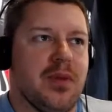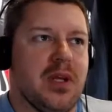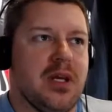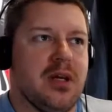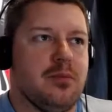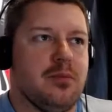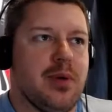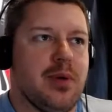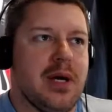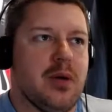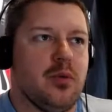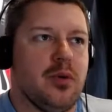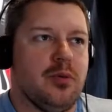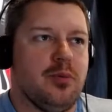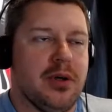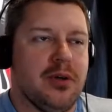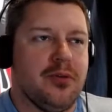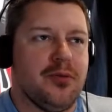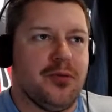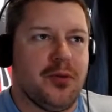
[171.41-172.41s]
in bed with
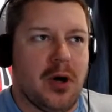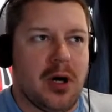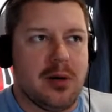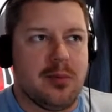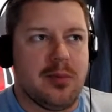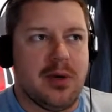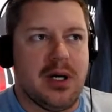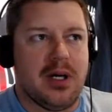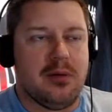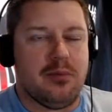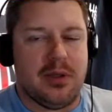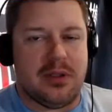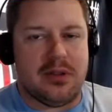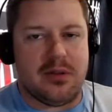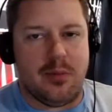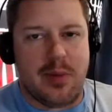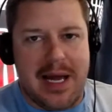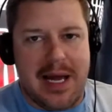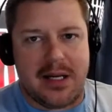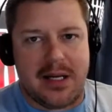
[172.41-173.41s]
Big Pharma and Big
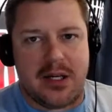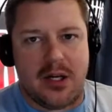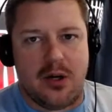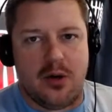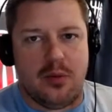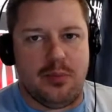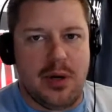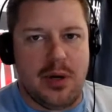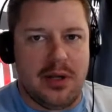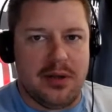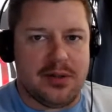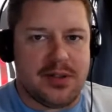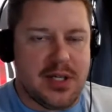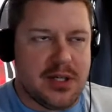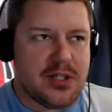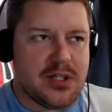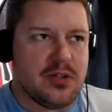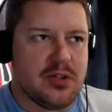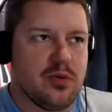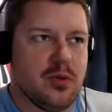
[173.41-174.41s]
Tobacco and
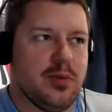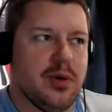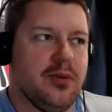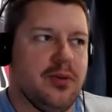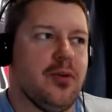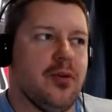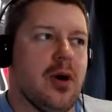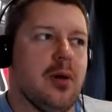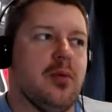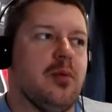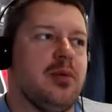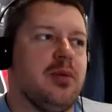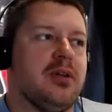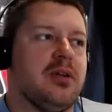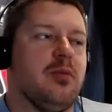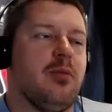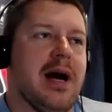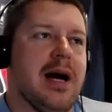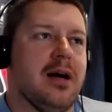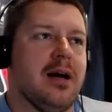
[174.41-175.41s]
politicians with Big Pharma and Big
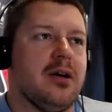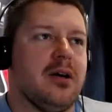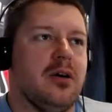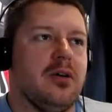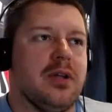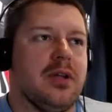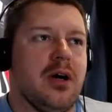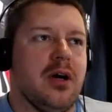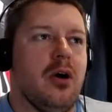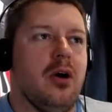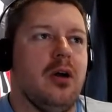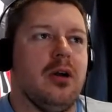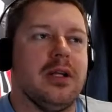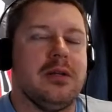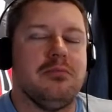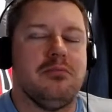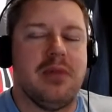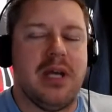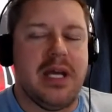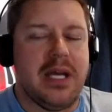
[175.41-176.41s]
Tobacco, they all
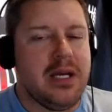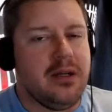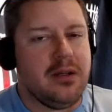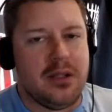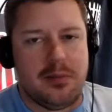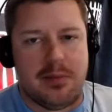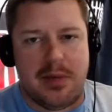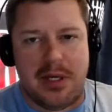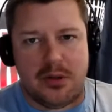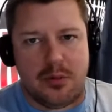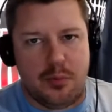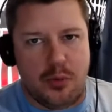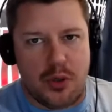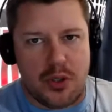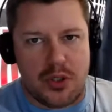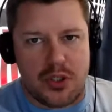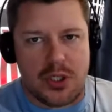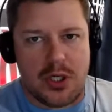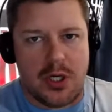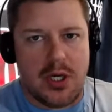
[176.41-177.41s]
immediately made the
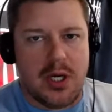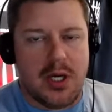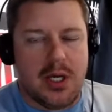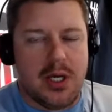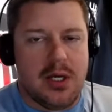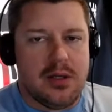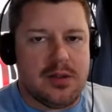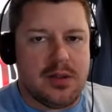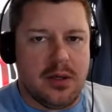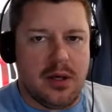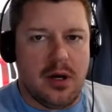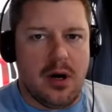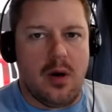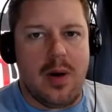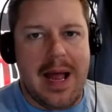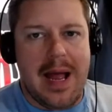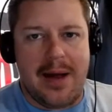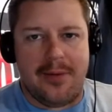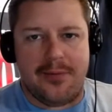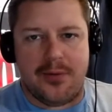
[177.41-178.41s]
push to go
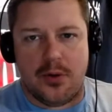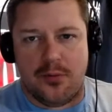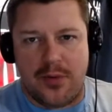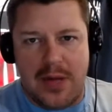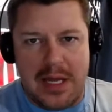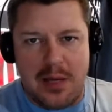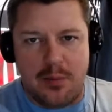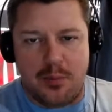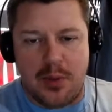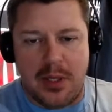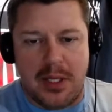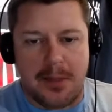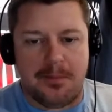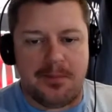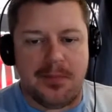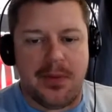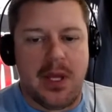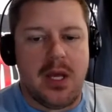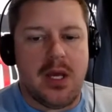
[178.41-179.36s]
after vaping,